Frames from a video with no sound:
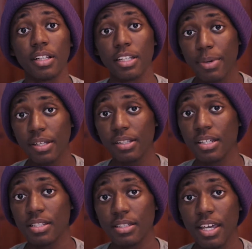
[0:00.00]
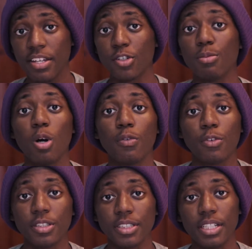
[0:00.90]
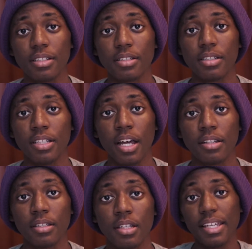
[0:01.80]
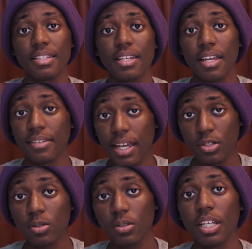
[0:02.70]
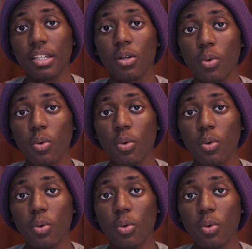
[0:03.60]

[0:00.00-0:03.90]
Clickbait is a term of content that is entitled in a